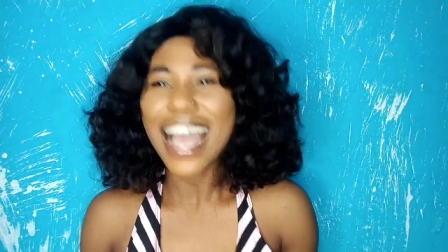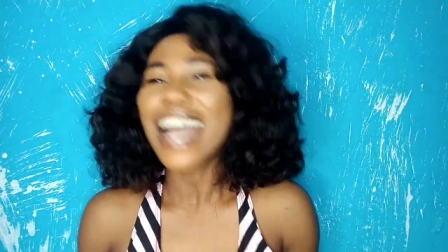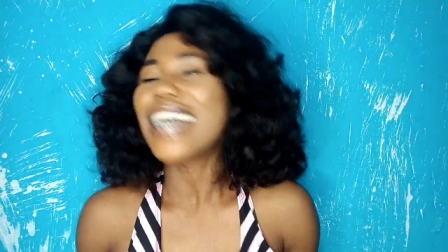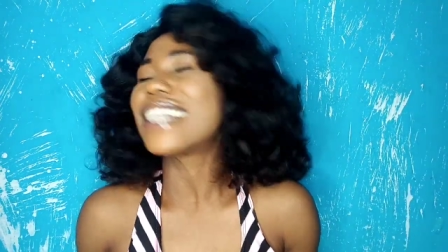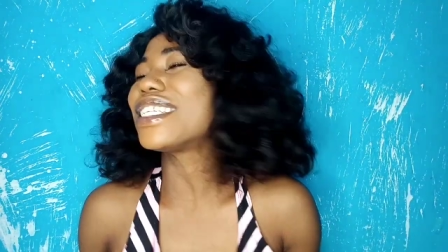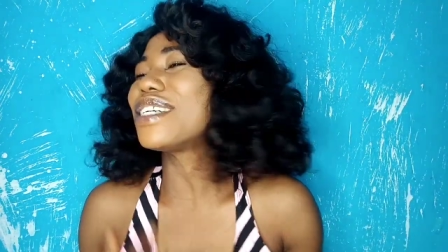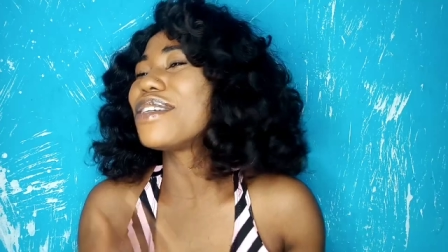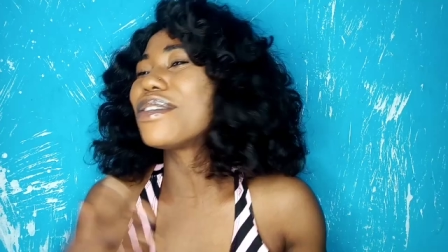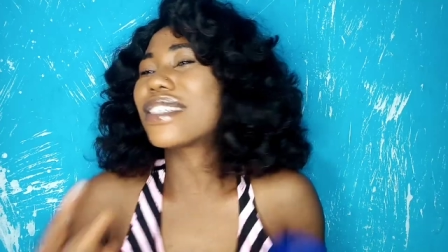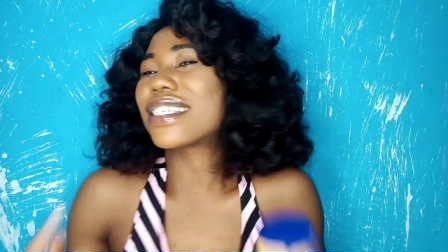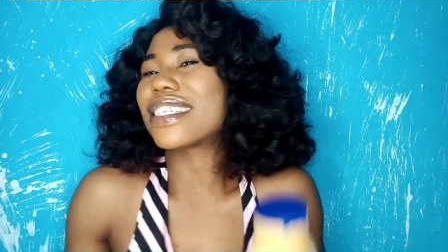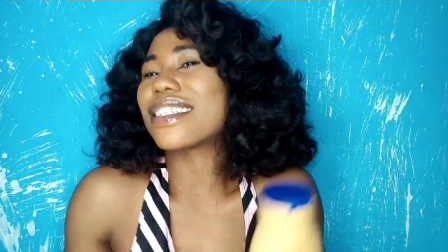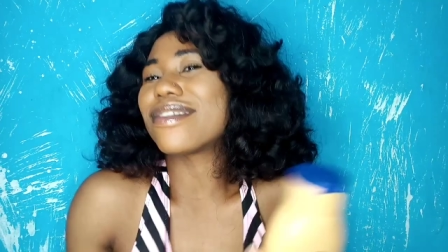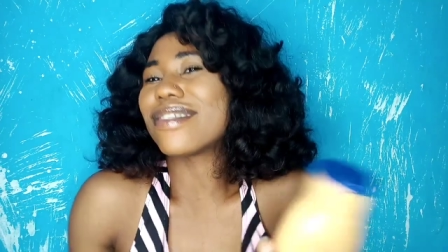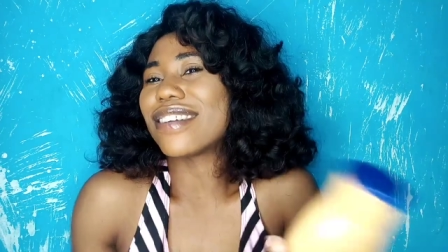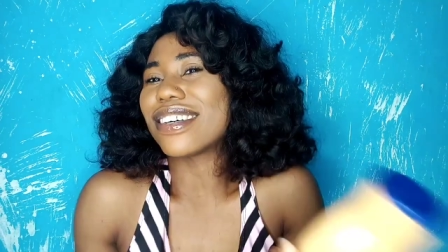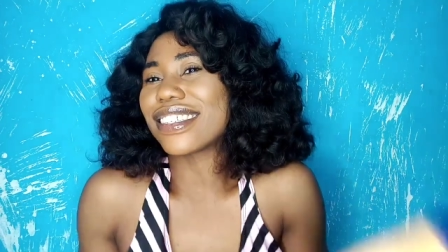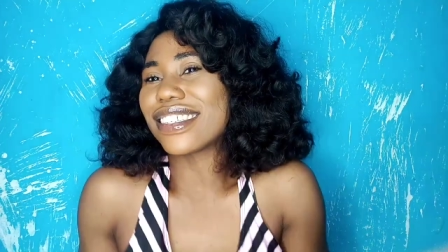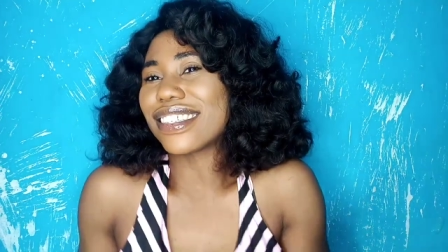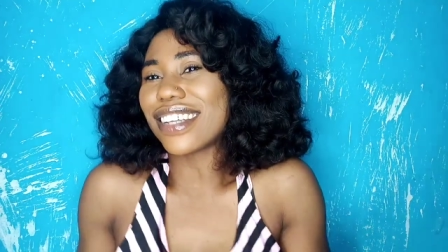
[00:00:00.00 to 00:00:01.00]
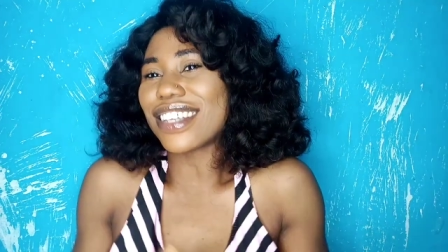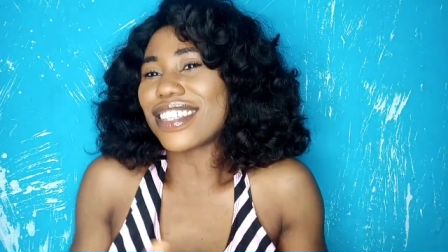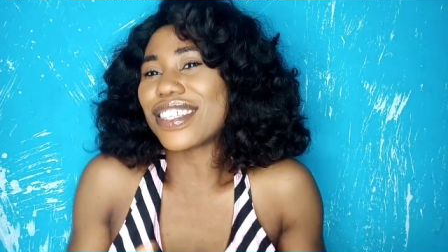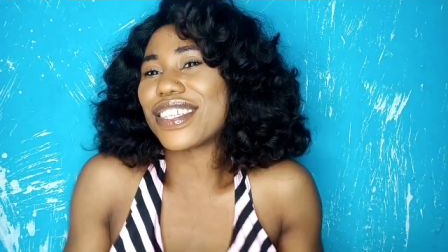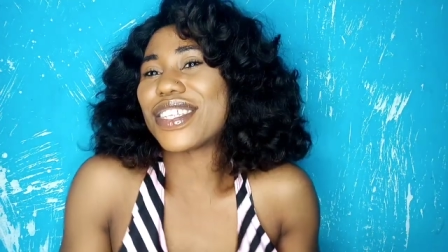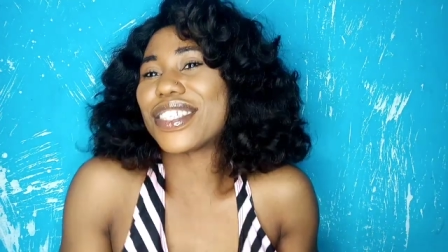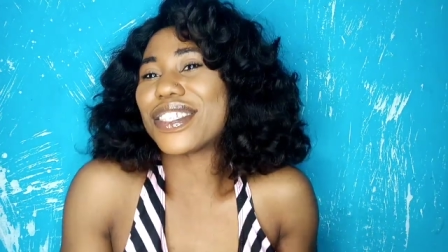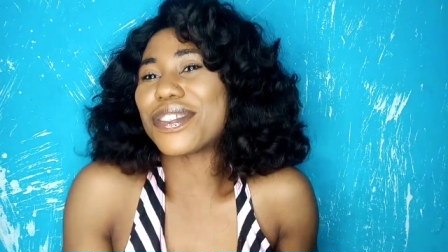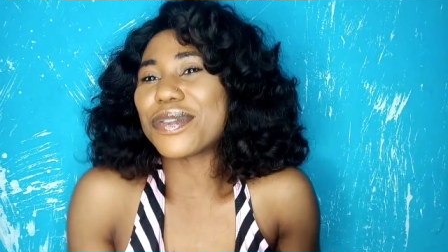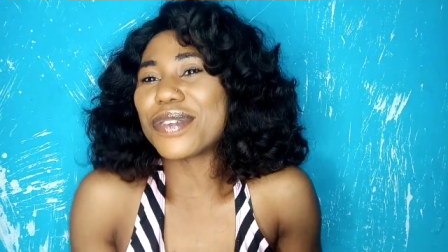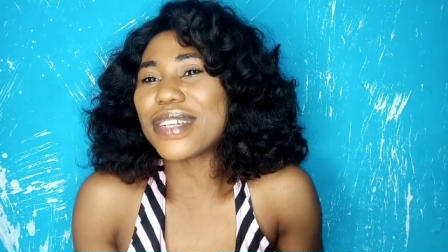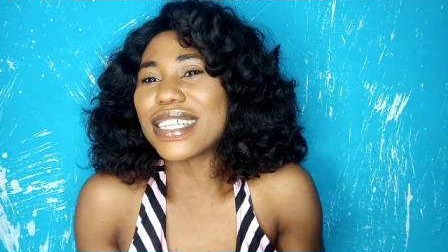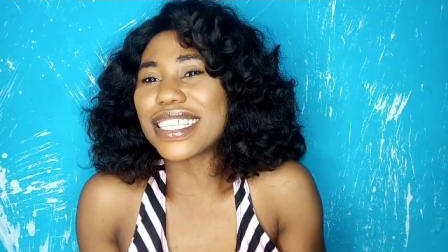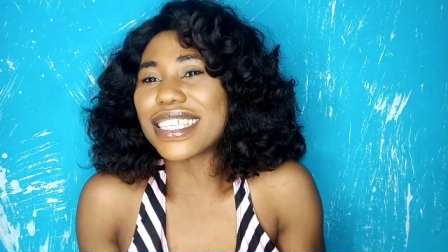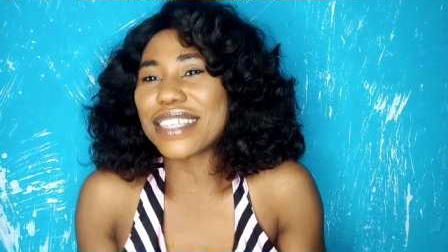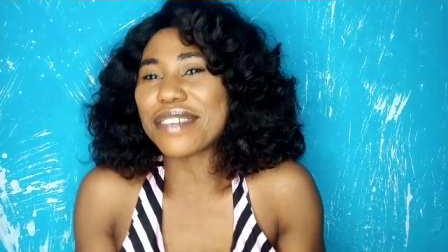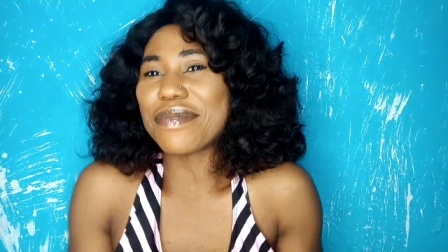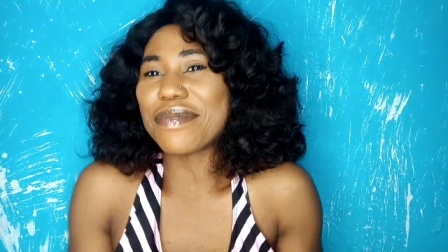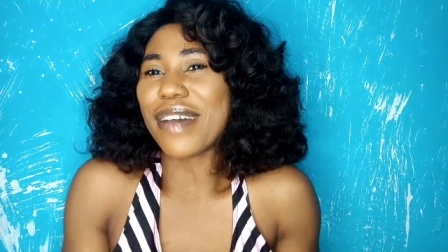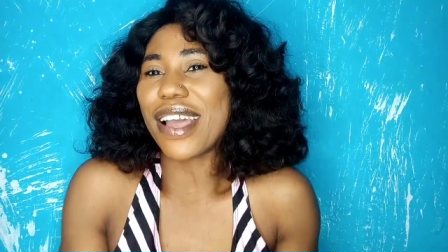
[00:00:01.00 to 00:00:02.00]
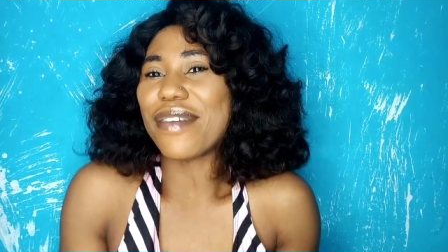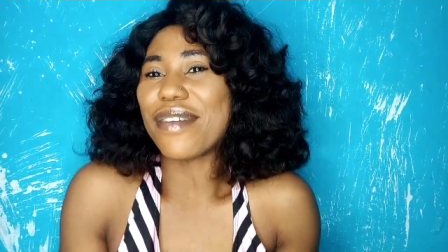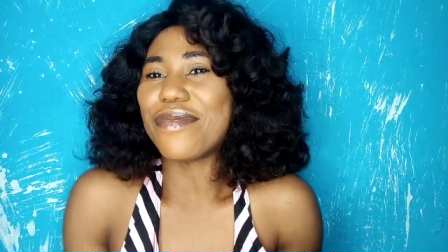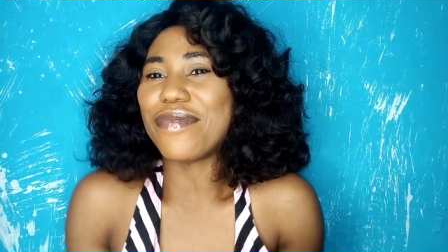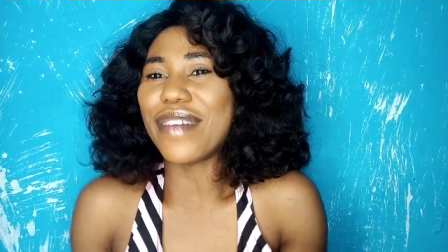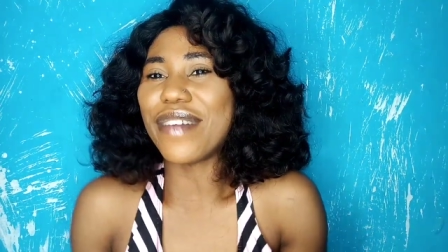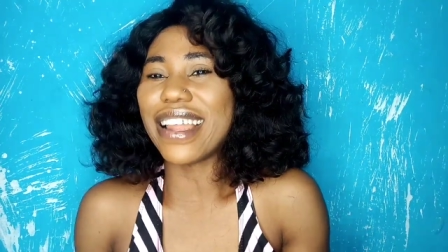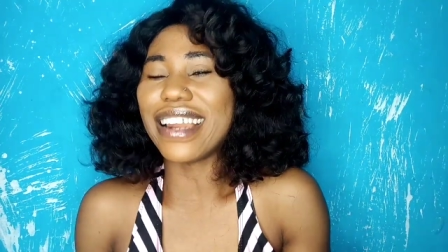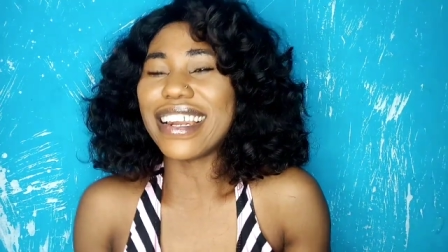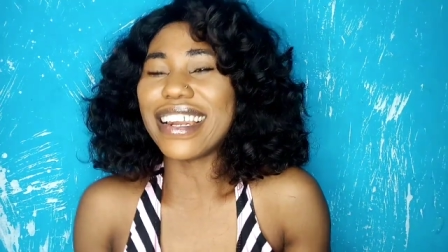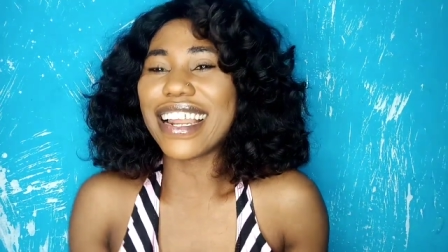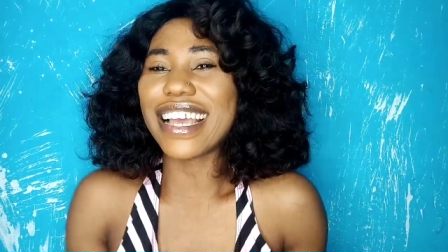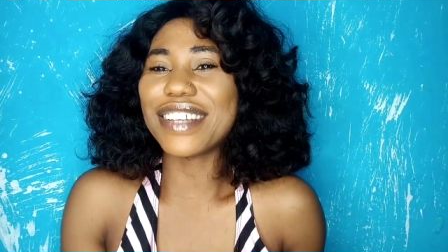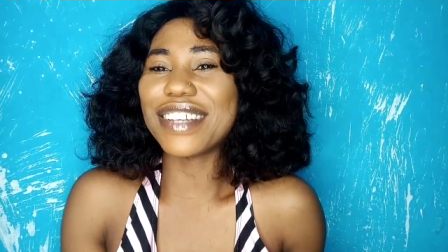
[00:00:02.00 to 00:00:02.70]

The thing was just sweeting my belly,